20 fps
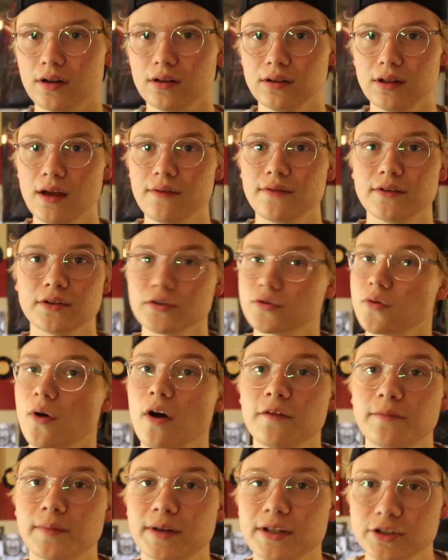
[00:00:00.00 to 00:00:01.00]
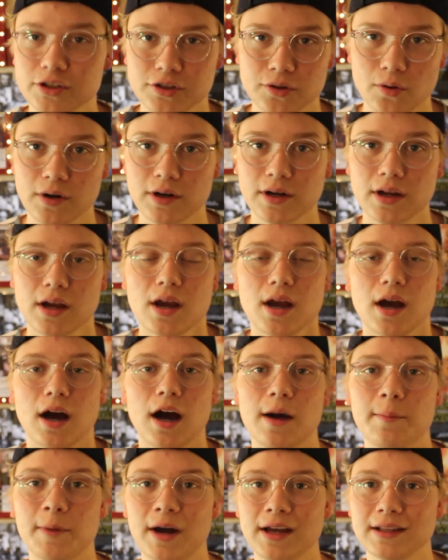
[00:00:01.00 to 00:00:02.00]
11 or 12 minute short,
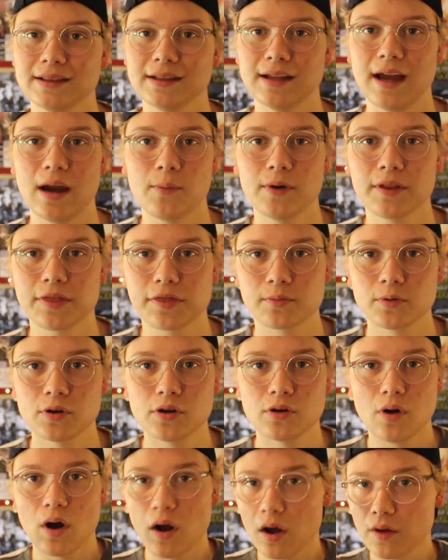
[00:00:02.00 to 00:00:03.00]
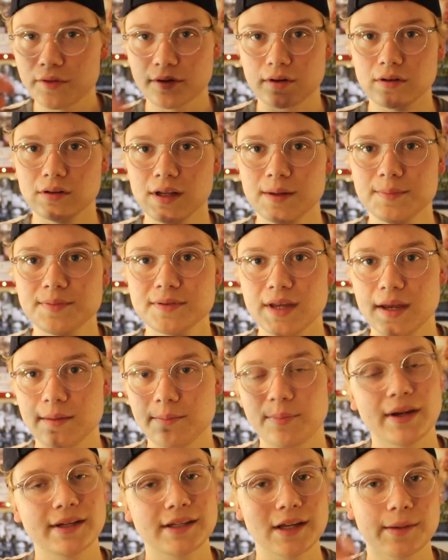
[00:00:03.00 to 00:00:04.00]
I went through all the clips
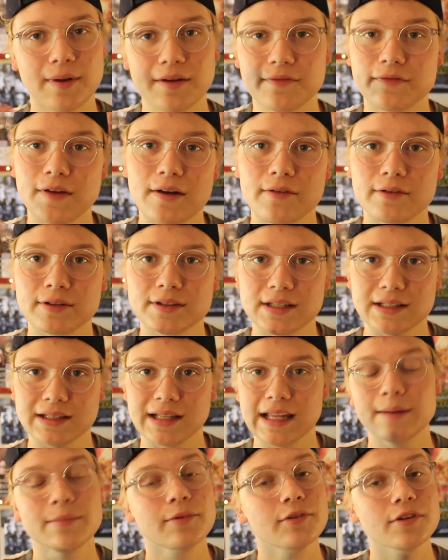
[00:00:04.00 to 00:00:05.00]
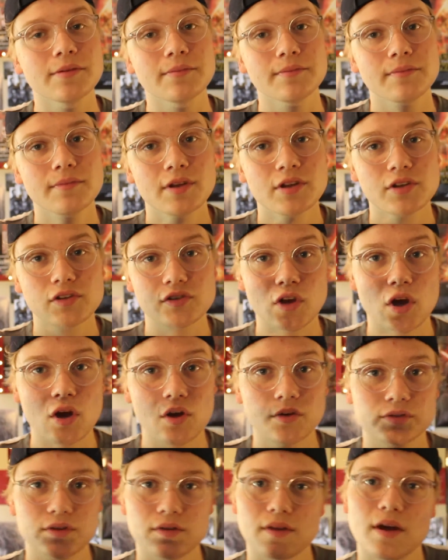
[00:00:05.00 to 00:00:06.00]
and picked out my favorites and labeled them
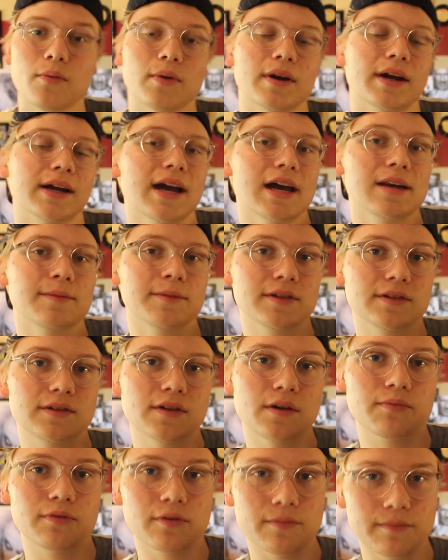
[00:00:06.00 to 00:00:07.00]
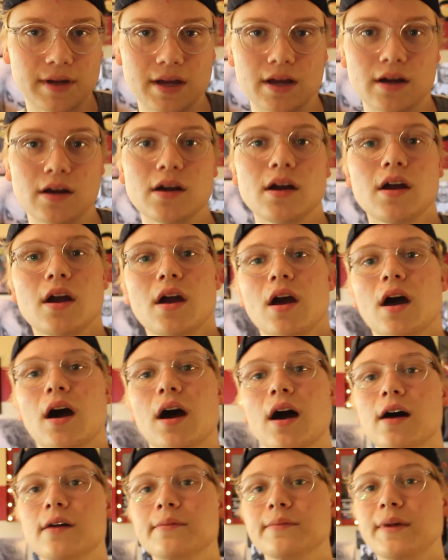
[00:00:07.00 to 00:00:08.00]
so that when I got them into Premiere,
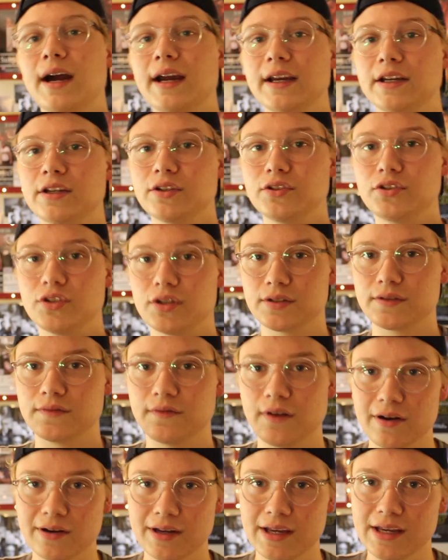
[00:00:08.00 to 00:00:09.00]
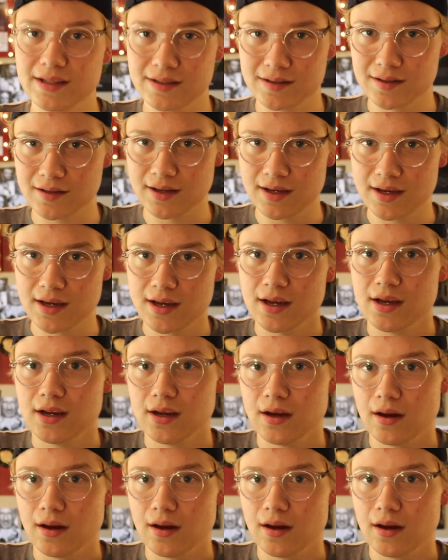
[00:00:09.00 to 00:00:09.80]
I could just very easily